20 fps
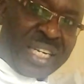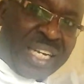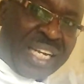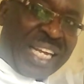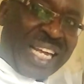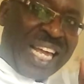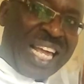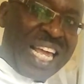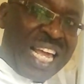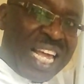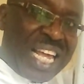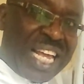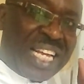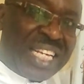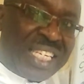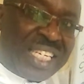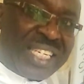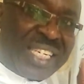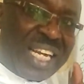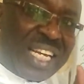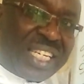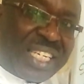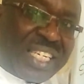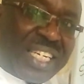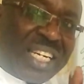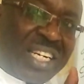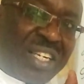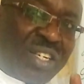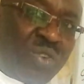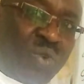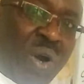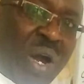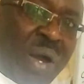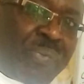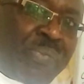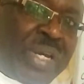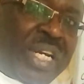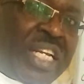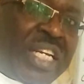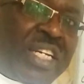He is testing your
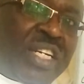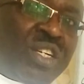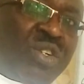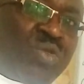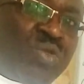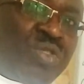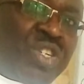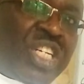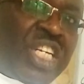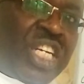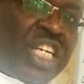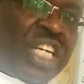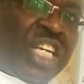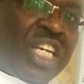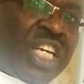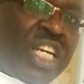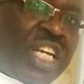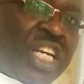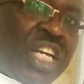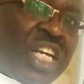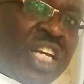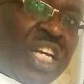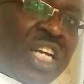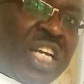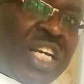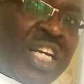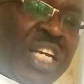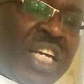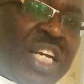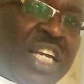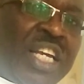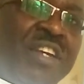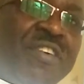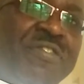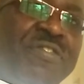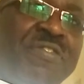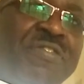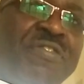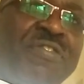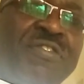ability to see
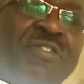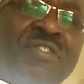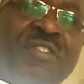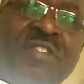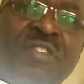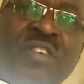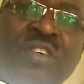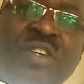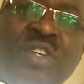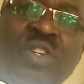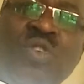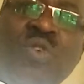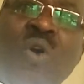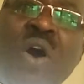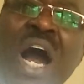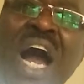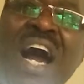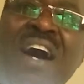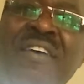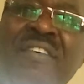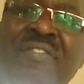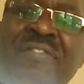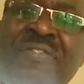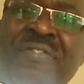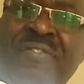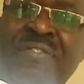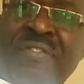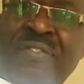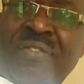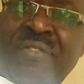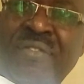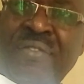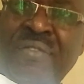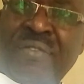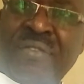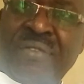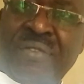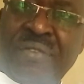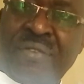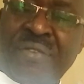if you have
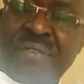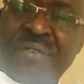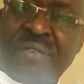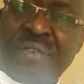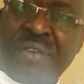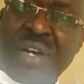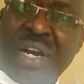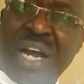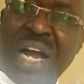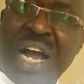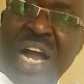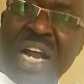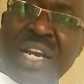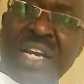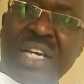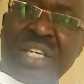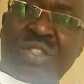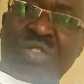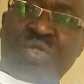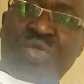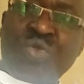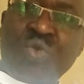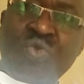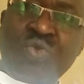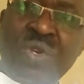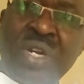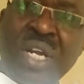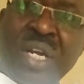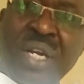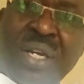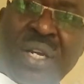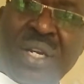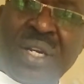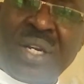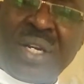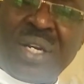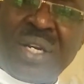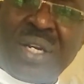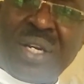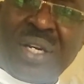understood
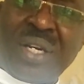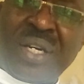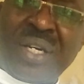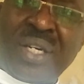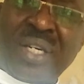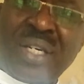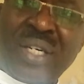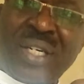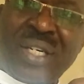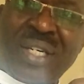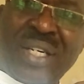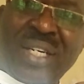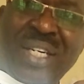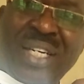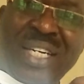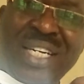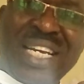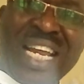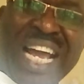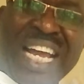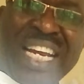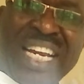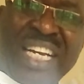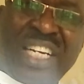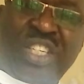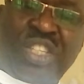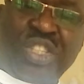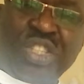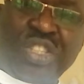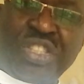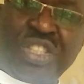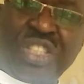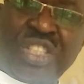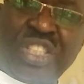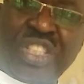direction